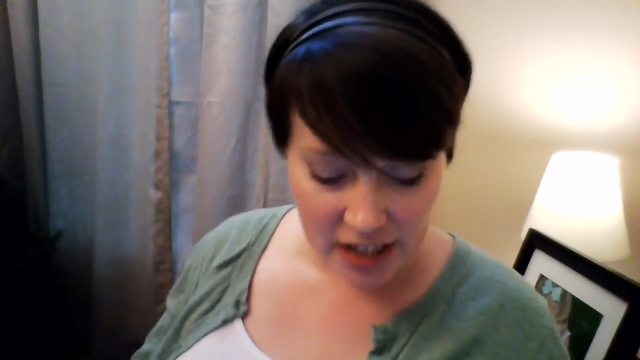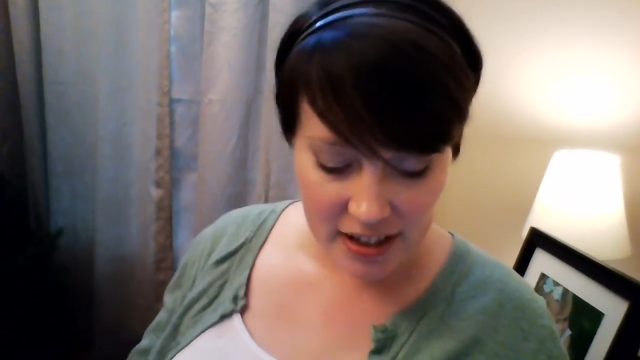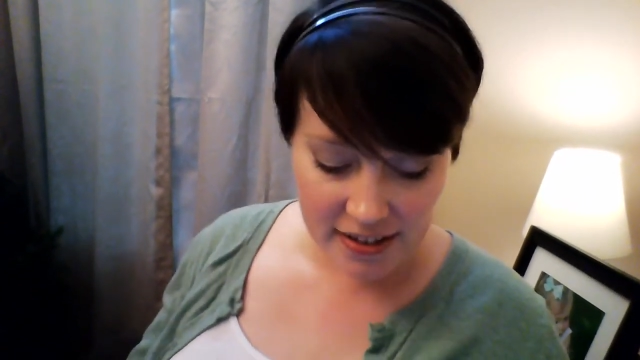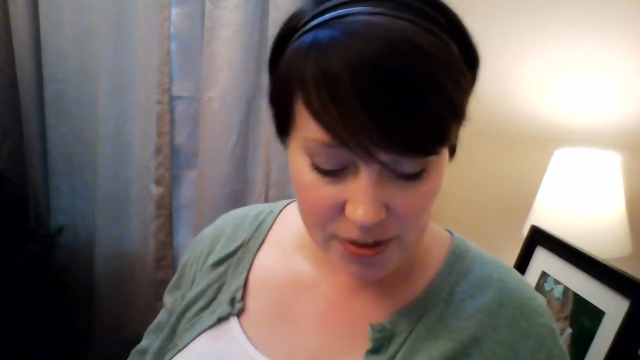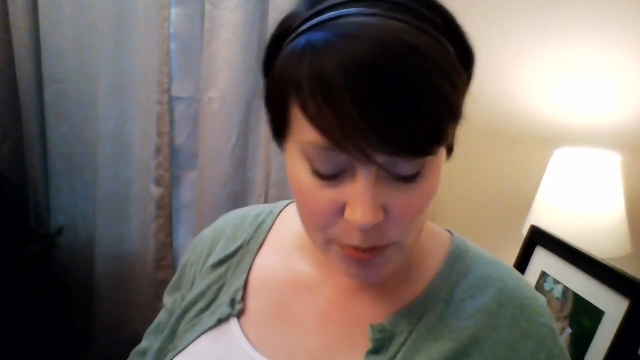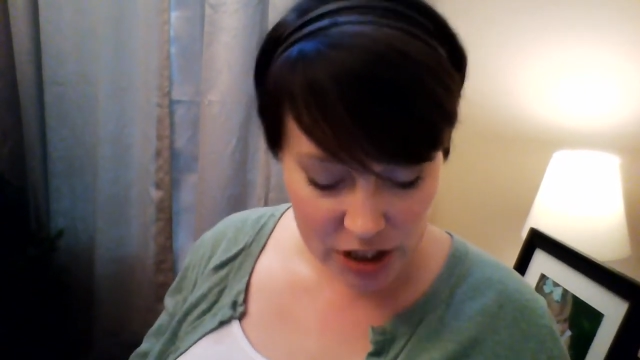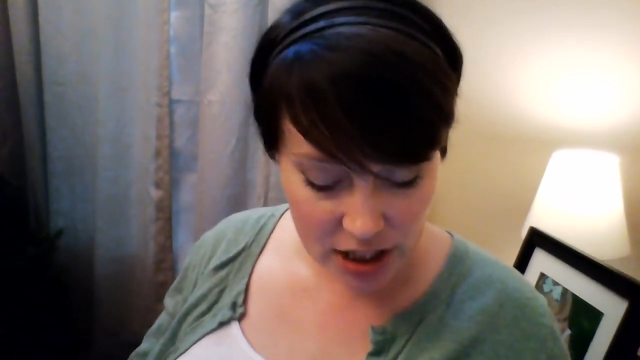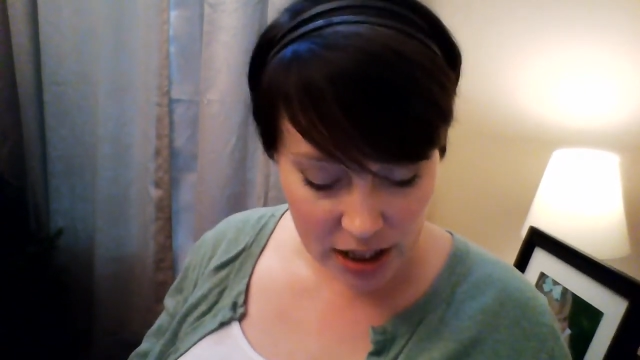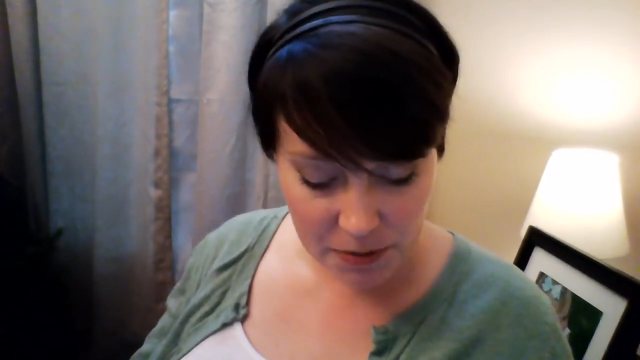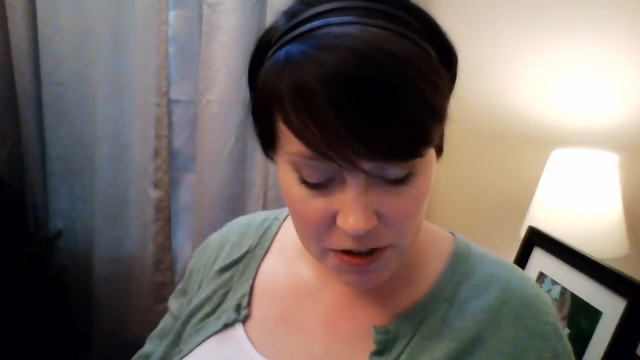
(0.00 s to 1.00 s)
then switch
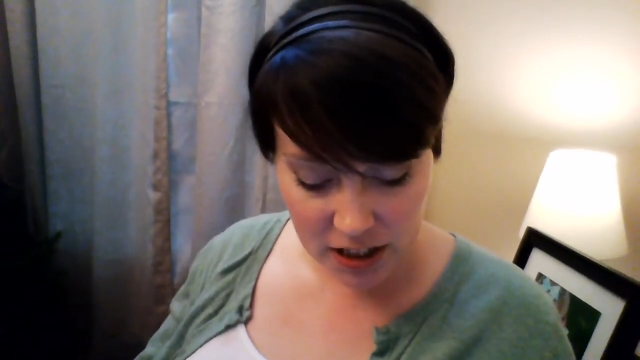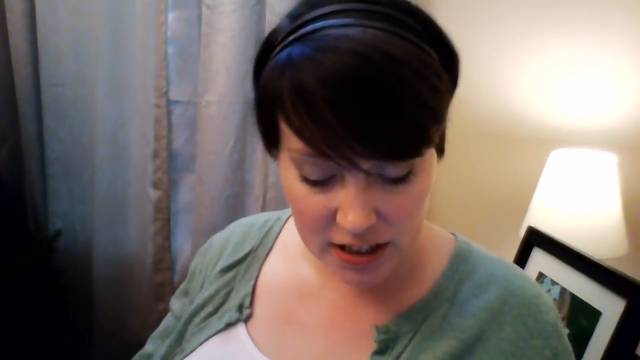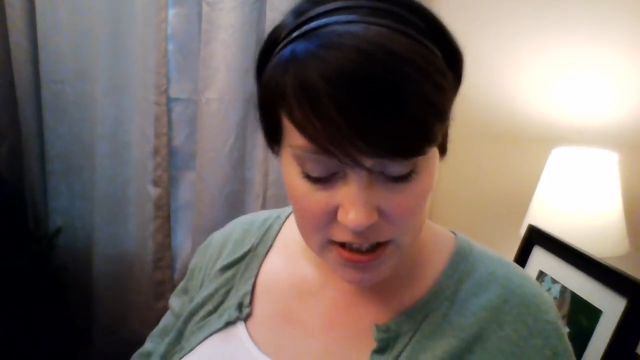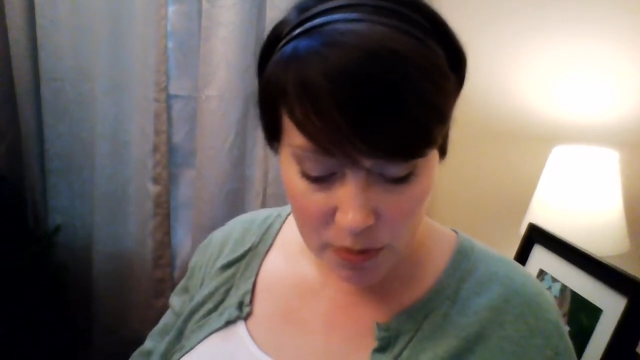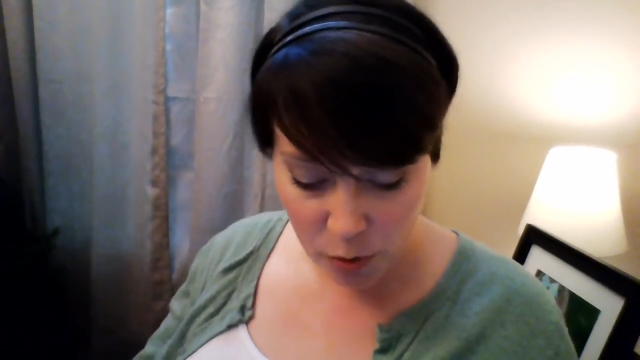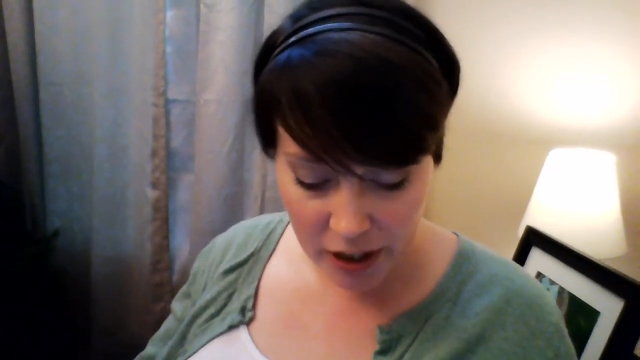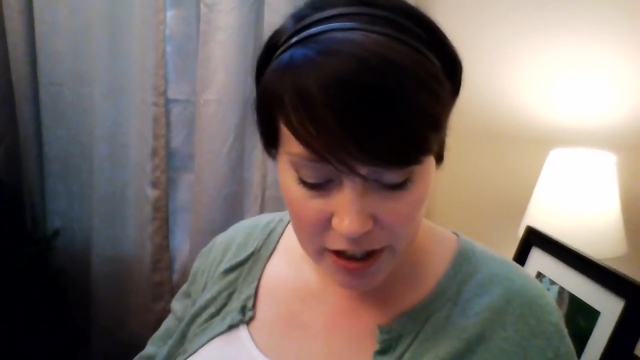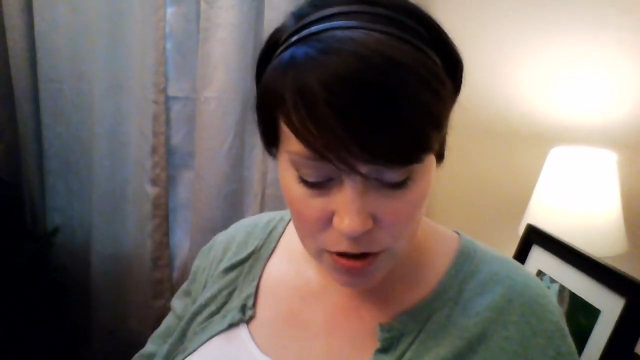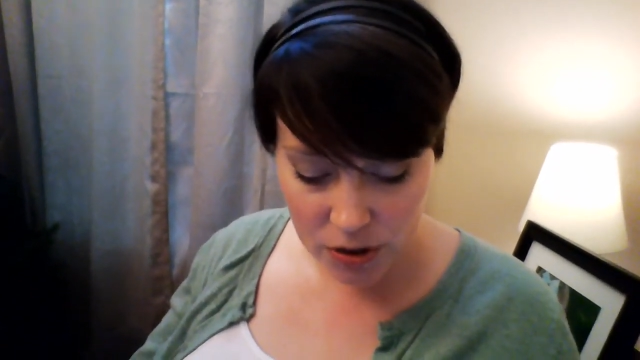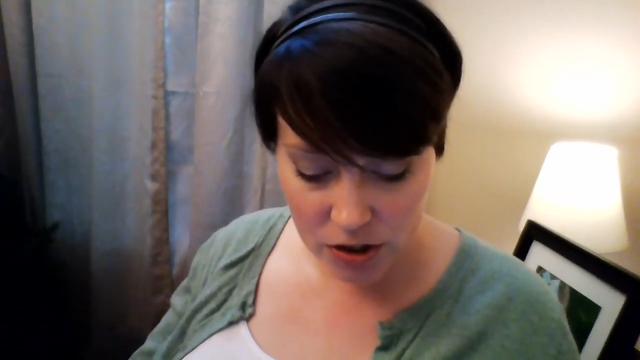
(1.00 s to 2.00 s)
it up to contemporary
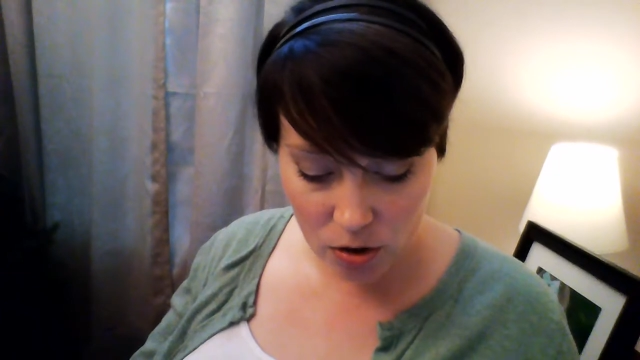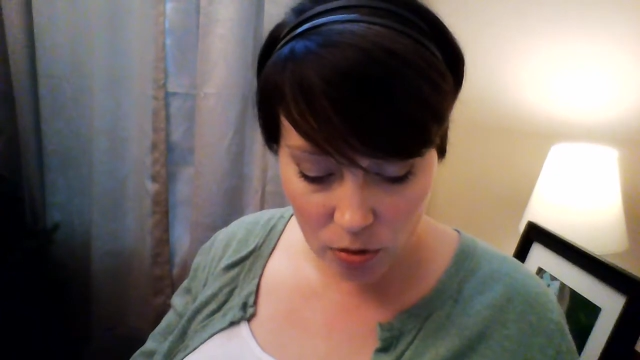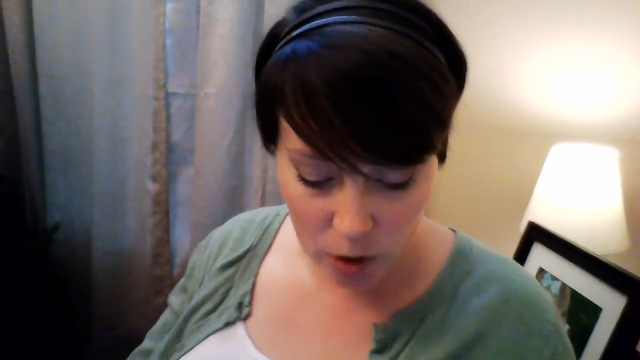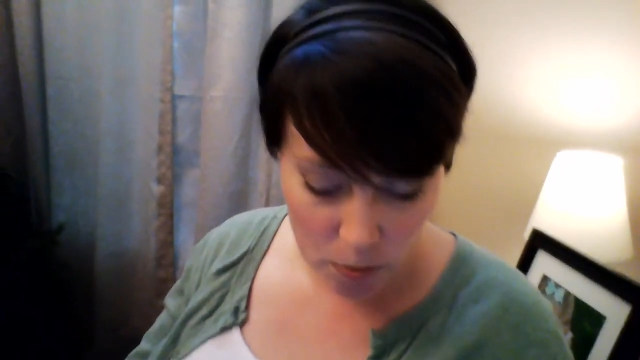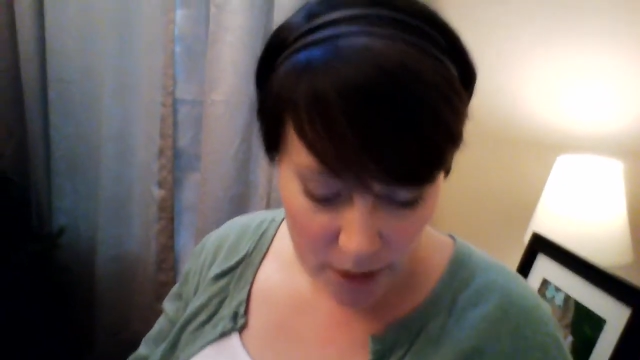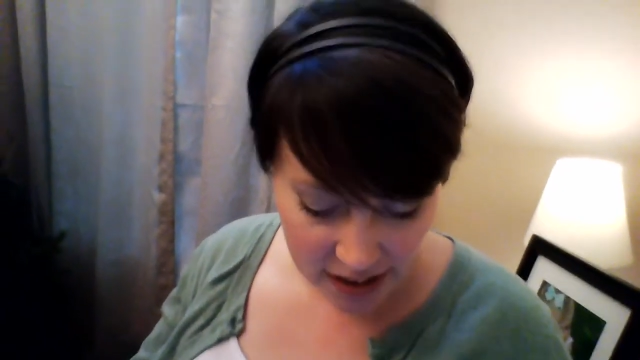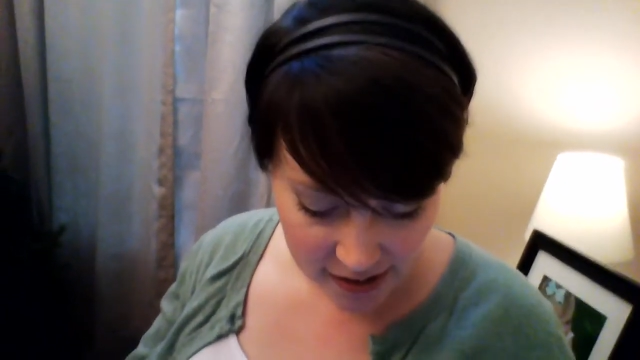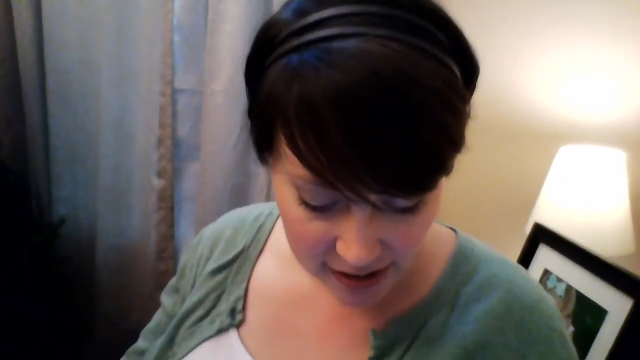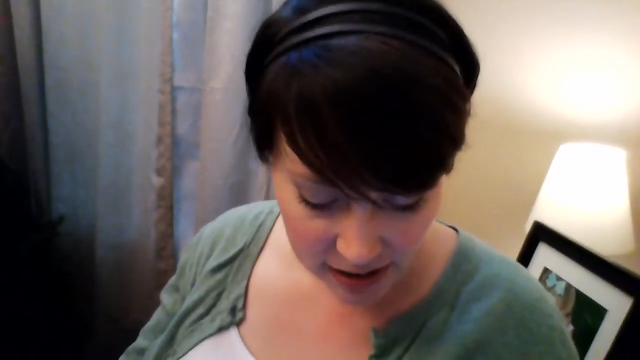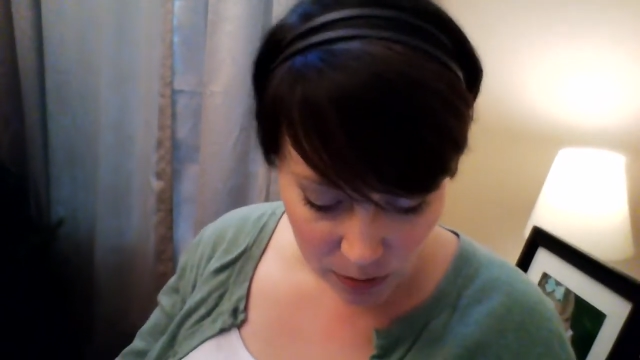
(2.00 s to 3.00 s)
new adult
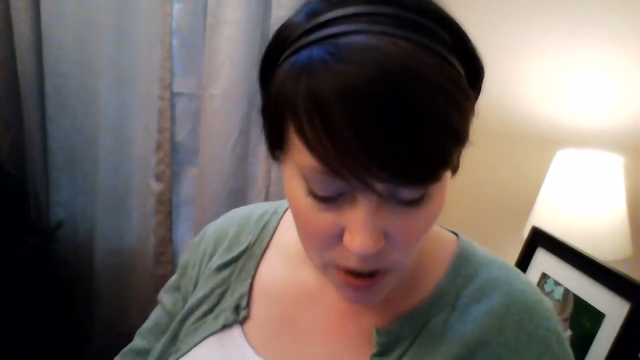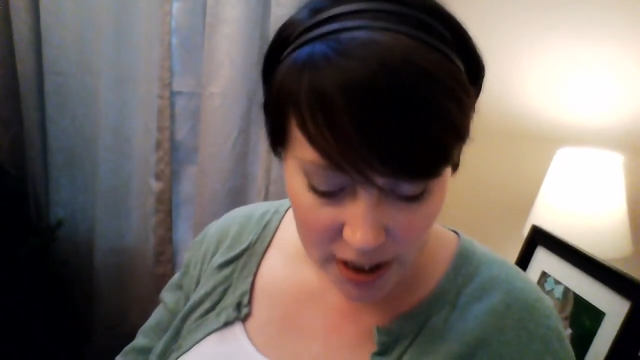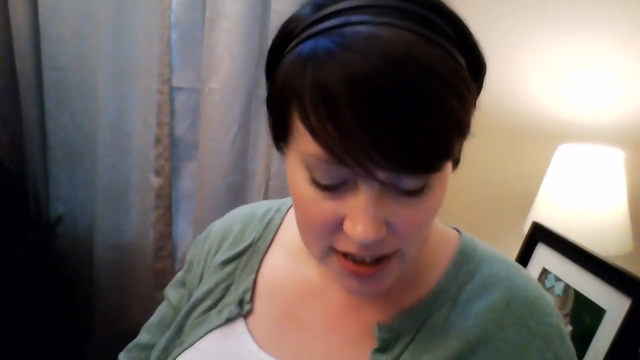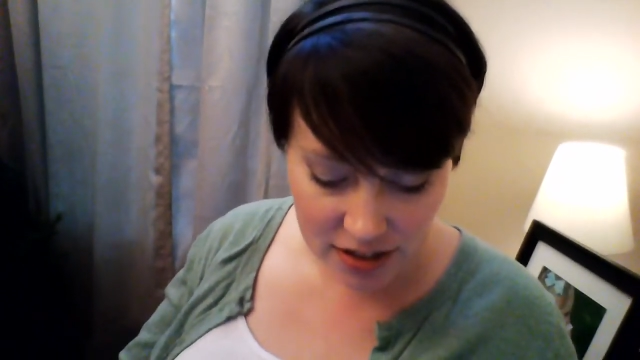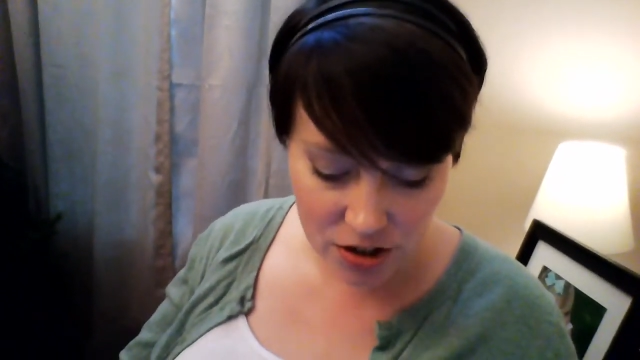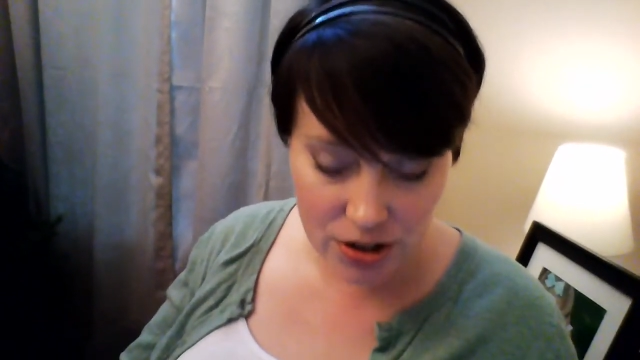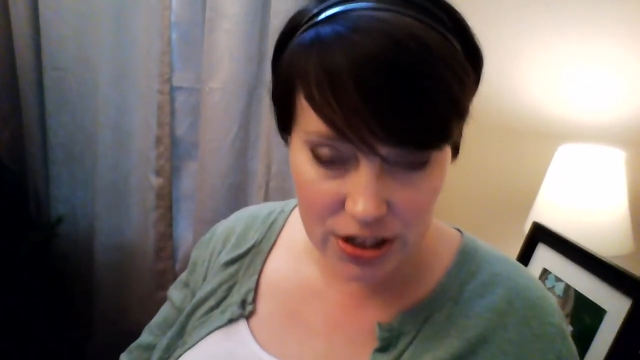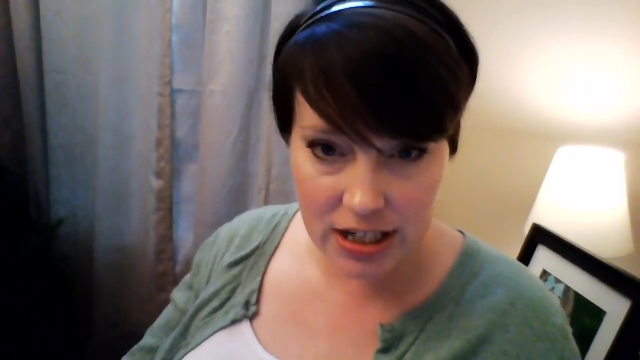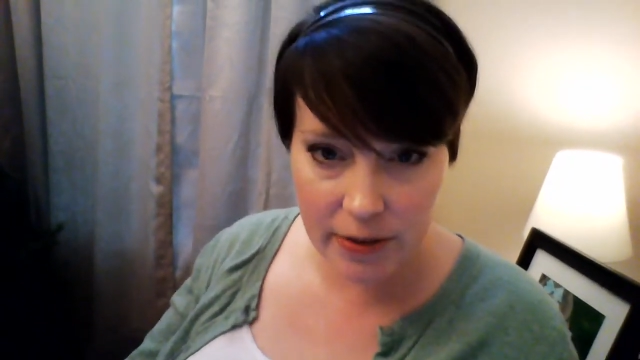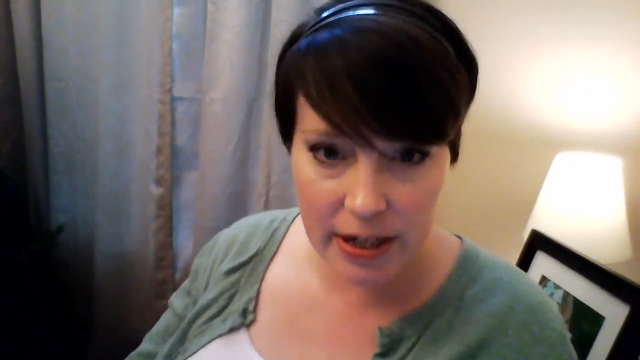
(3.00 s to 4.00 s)
romance? What is your
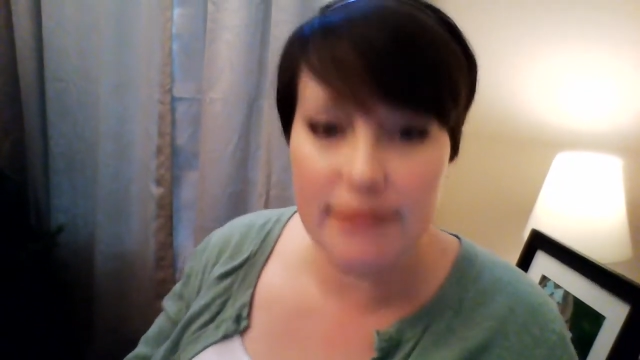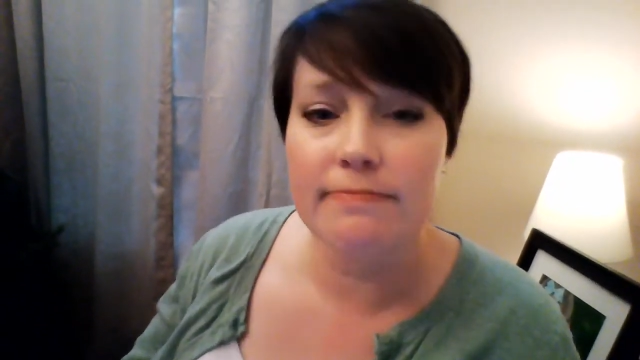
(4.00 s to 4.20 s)
secret?